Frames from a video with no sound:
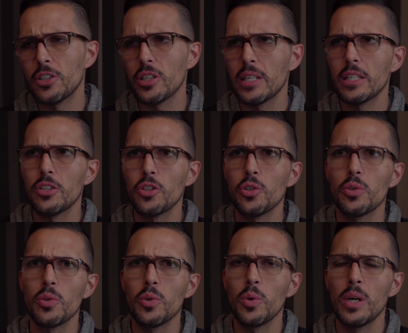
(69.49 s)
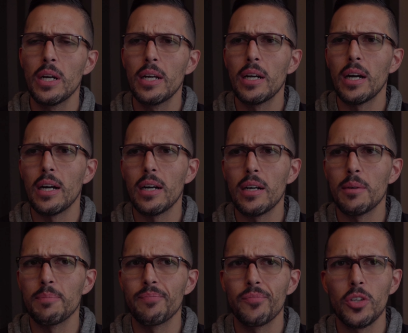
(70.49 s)
took it to,
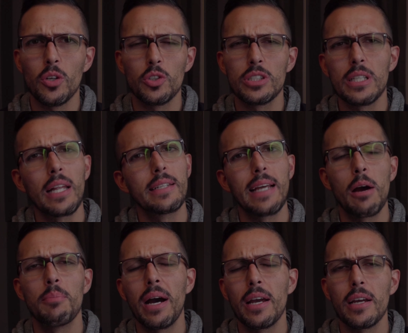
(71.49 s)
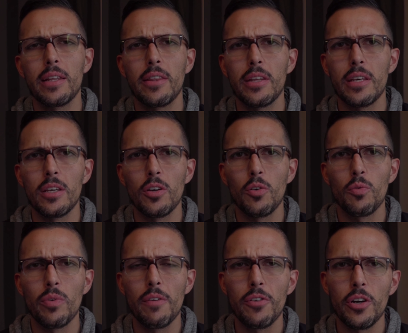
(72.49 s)
just down by the
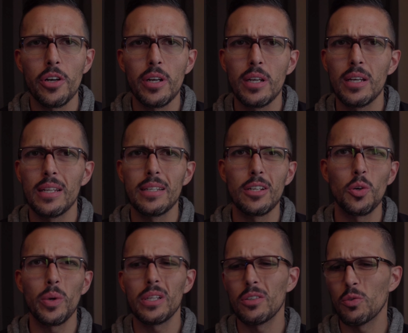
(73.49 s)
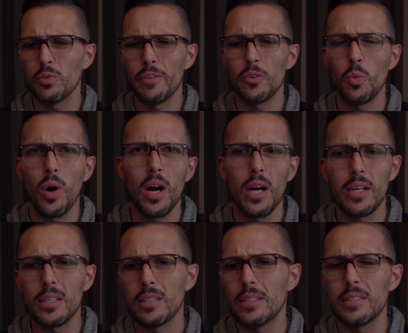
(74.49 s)
river and did a quick little river
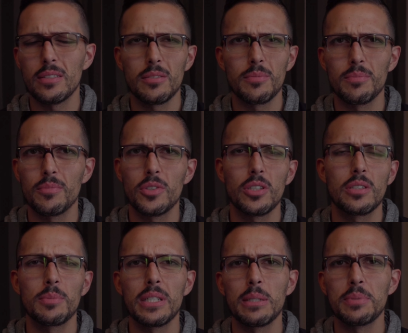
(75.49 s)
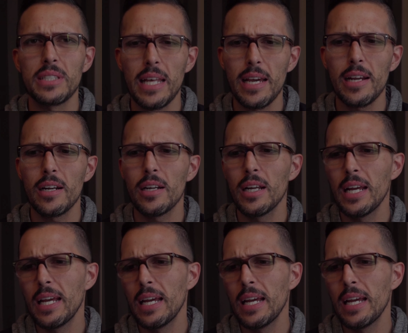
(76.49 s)
walk and took some clips there.